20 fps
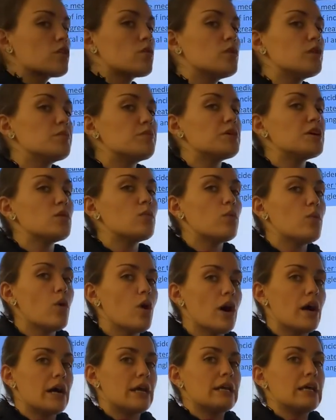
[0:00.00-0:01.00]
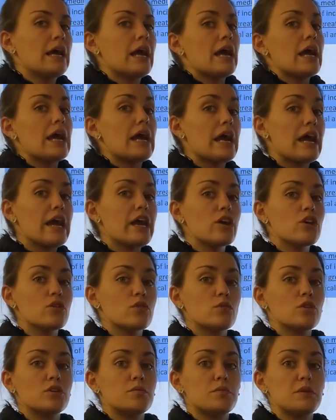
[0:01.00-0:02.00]
would be 1, air
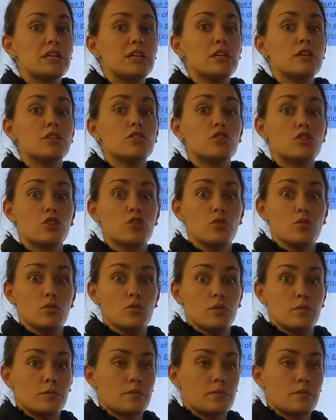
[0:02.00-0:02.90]
would be 2.